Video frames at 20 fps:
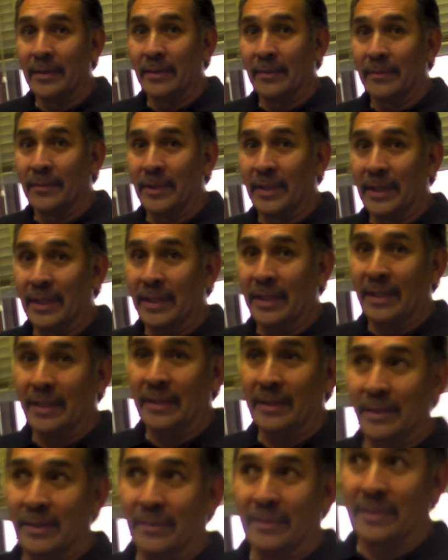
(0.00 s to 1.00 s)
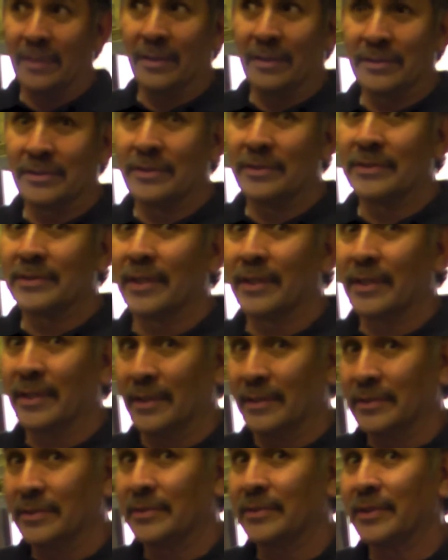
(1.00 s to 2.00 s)
But again, cultures are
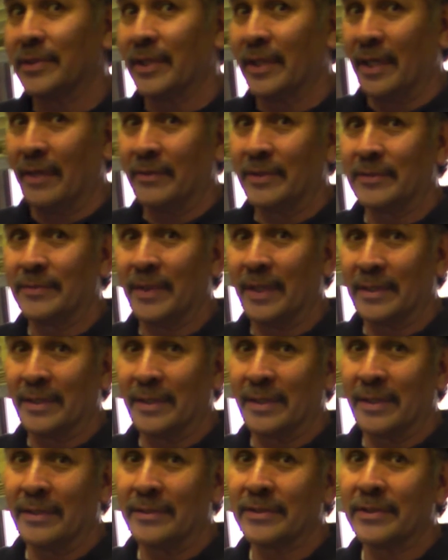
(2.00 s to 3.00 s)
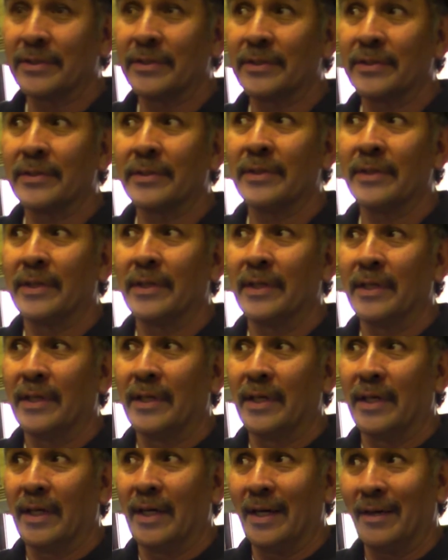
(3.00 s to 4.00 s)
cultures, and you got to respect the culture.
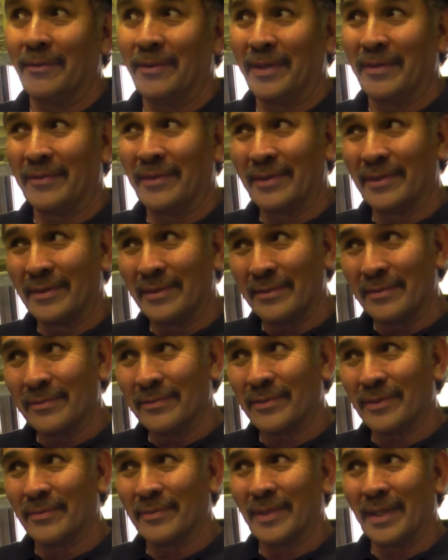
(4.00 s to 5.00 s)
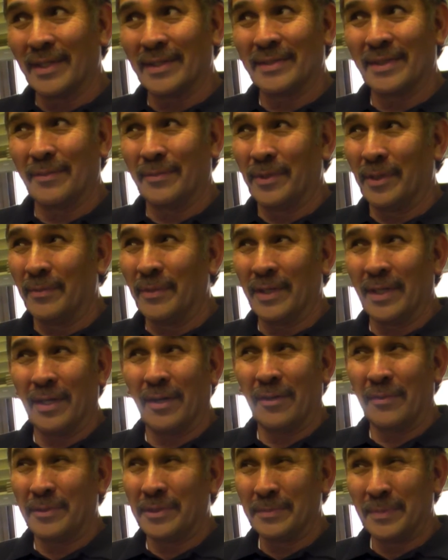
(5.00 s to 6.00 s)
However, from, like I said, public
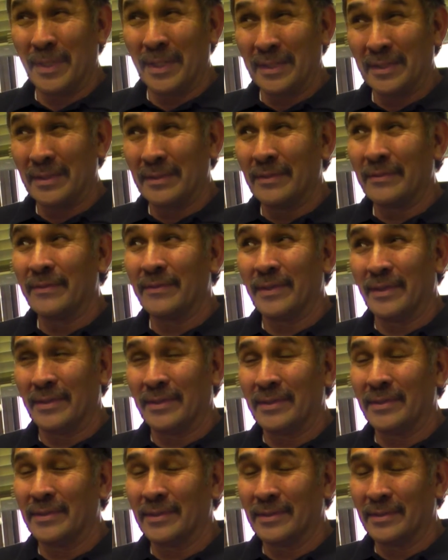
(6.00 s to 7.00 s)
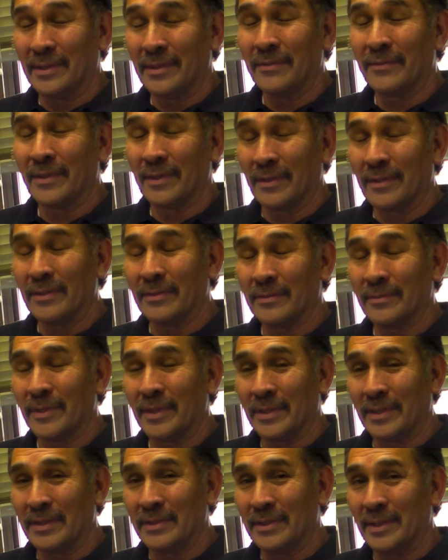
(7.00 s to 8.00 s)
health perspective, this is difficult
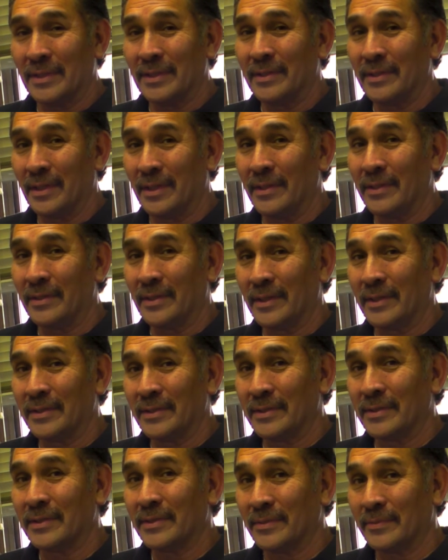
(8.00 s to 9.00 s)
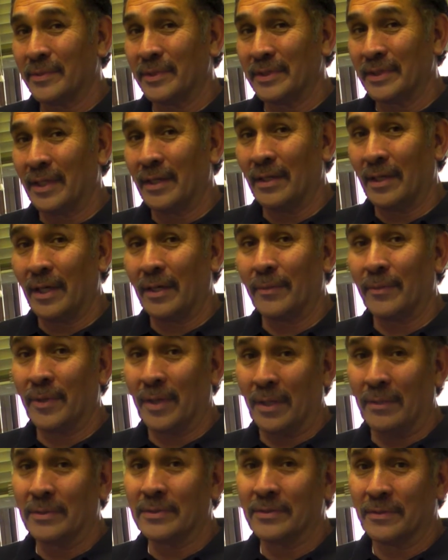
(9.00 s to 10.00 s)
because it does present a lot of
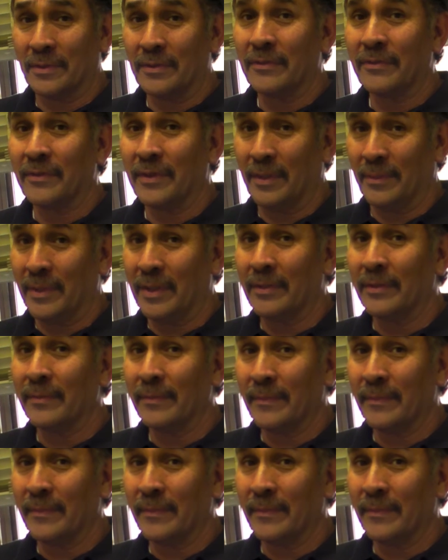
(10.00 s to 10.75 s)
problems for the female,